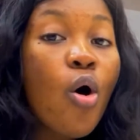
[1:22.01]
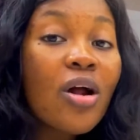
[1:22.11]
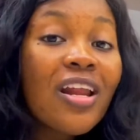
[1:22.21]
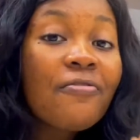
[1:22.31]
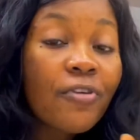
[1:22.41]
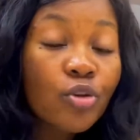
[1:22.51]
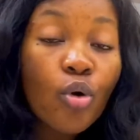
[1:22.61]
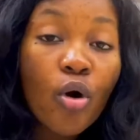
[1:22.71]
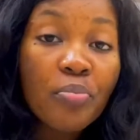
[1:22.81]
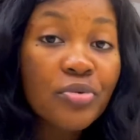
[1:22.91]
Only
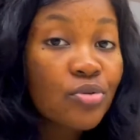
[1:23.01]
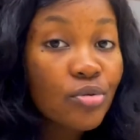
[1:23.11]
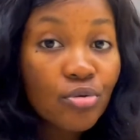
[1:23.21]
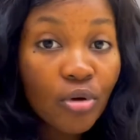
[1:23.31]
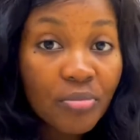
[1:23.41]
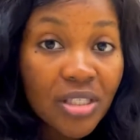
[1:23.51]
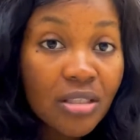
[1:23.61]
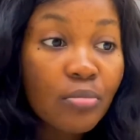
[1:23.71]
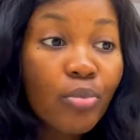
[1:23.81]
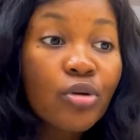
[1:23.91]
photocopies you're
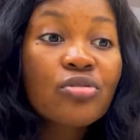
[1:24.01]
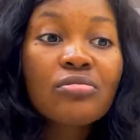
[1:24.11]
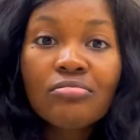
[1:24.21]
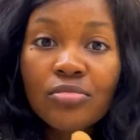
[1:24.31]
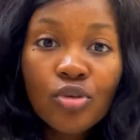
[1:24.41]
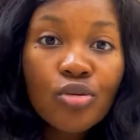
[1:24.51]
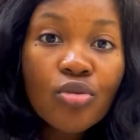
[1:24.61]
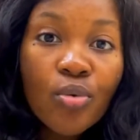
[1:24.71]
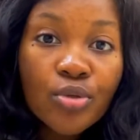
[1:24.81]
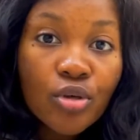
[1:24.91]
submitting. But
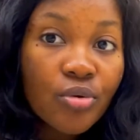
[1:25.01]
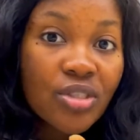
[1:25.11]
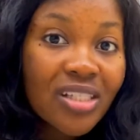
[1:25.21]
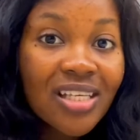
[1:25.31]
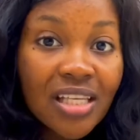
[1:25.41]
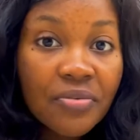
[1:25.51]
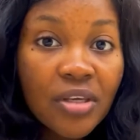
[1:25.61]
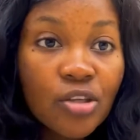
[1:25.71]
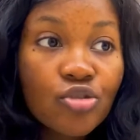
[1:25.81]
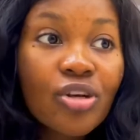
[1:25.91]
just go with your original
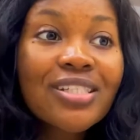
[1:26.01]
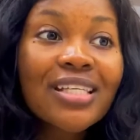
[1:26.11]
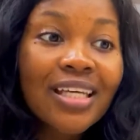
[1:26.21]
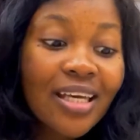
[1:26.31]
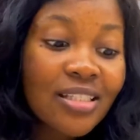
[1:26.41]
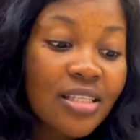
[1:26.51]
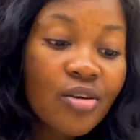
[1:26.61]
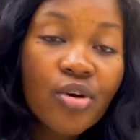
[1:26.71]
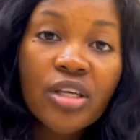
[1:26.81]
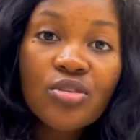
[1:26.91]
certificate, just in case they
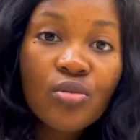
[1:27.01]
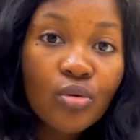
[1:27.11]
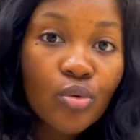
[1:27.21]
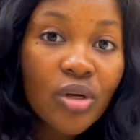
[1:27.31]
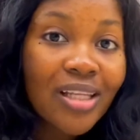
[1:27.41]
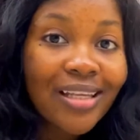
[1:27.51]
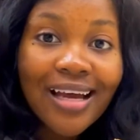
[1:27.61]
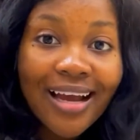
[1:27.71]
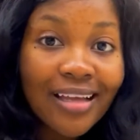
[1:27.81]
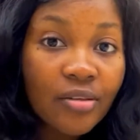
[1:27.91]
say, okay, this one no clear,
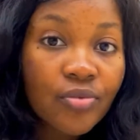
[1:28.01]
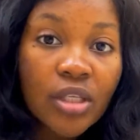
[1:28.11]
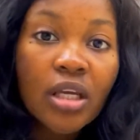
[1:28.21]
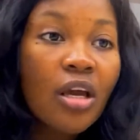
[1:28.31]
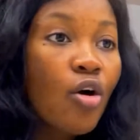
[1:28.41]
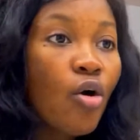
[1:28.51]
that kind of thing.